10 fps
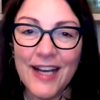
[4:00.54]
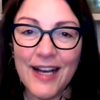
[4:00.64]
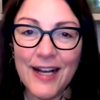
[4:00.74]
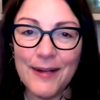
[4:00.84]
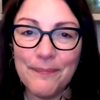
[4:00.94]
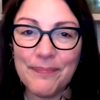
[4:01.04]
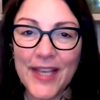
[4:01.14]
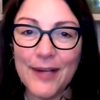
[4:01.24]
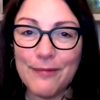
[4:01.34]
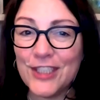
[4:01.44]
um,
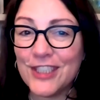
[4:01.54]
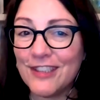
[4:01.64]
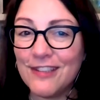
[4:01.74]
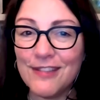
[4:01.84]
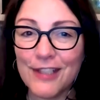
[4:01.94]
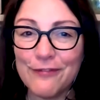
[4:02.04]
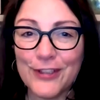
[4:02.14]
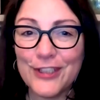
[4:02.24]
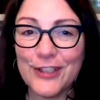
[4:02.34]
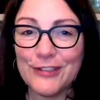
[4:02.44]
and we should look
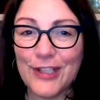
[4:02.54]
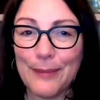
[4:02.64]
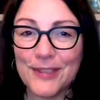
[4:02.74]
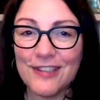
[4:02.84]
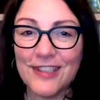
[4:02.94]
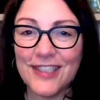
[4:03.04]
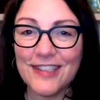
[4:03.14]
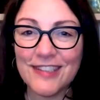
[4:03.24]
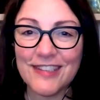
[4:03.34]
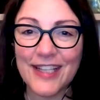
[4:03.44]
forward to those
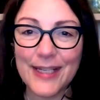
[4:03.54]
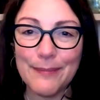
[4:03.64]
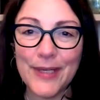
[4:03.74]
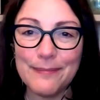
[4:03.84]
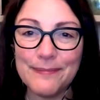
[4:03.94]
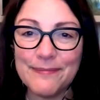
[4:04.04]
opportunities as they come up.